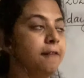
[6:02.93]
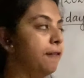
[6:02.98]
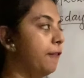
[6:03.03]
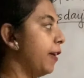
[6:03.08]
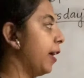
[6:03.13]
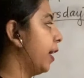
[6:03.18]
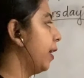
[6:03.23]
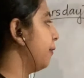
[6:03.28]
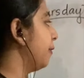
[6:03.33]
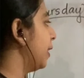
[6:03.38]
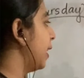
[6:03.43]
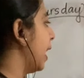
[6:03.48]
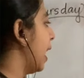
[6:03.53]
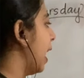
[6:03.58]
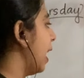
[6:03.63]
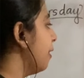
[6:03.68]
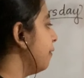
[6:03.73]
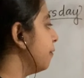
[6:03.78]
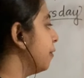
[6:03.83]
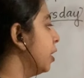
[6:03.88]
where we
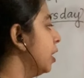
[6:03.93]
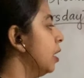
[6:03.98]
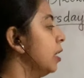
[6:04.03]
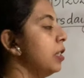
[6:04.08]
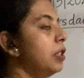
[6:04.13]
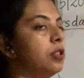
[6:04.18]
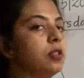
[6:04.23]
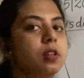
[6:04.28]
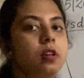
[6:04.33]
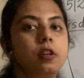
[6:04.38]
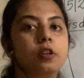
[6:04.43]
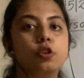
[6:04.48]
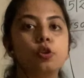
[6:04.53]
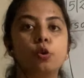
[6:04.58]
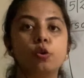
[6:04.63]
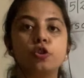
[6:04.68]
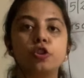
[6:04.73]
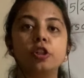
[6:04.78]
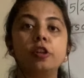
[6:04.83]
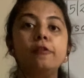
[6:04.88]
have
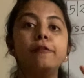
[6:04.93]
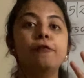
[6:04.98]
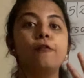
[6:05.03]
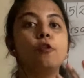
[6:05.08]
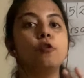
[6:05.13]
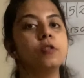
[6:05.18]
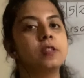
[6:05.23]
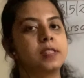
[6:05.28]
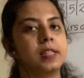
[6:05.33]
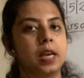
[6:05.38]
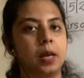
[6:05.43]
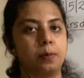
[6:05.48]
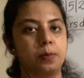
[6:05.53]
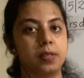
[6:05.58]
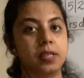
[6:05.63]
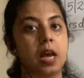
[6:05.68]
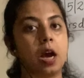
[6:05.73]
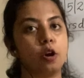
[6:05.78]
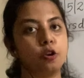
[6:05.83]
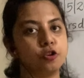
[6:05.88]
total 4
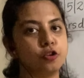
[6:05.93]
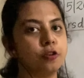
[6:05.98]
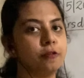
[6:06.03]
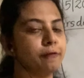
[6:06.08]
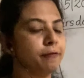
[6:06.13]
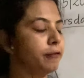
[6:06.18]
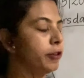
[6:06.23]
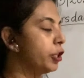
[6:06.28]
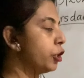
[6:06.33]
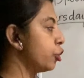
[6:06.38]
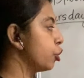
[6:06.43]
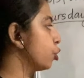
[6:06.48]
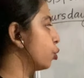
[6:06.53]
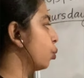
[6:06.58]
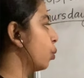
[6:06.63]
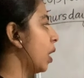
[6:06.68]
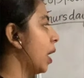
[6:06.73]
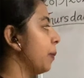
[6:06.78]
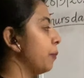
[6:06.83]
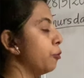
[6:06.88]
sums, out of which
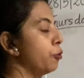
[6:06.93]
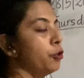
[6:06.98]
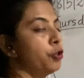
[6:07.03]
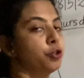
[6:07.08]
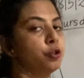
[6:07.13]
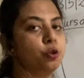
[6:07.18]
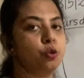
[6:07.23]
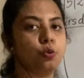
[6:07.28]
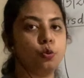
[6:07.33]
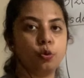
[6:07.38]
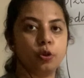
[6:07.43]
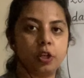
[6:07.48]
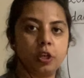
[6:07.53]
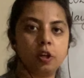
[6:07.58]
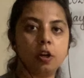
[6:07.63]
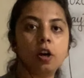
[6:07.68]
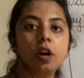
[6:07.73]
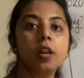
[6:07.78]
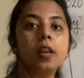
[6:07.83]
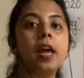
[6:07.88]
2 I am going to do
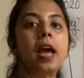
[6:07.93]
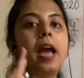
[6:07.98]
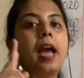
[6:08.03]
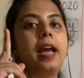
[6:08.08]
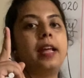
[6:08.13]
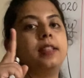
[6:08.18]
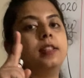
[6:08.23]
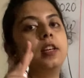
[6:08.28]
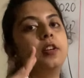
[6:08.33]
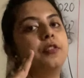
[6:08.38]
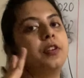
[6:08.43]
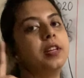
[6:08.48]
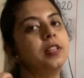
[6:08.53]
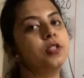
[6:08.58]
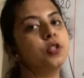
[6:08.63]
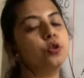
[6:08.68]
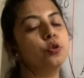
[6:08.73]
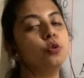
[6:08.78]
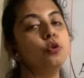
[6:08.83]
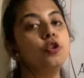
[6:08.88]
here and the
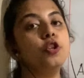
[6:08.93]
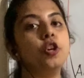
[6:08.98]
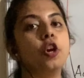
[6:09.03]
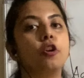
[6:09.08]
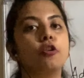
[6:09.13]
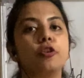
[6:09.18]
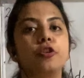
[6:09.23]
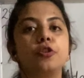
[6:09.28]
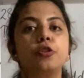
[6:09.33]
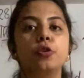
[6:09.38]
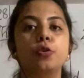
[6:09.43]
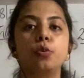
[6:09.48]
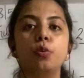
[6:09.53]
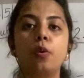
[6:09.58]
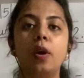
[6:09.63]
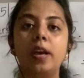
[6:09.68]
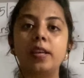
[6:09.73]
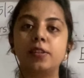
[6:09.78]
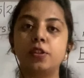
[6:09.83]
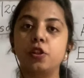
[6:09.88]
rest 2 you are going to
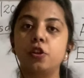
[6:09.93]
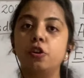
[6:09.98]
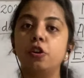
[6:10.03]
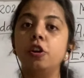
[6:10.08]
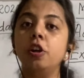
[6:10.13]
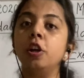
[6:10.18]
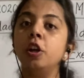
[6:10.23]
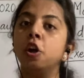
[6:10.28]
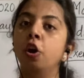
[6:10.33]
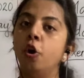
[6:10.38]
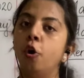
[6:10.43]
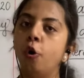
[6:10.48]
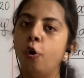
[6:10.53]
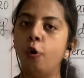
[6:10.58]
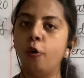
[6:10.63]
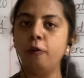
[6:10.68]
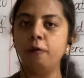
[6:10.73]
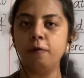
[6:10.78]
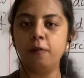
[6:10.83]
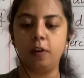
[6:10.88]
do as your
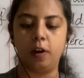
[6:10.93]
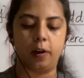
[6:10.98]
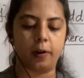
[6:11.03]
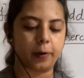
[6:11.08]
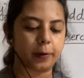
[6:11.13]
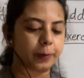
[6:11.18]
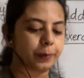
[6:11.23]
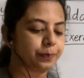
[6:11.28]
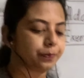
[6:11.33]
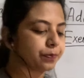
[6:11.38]
homework.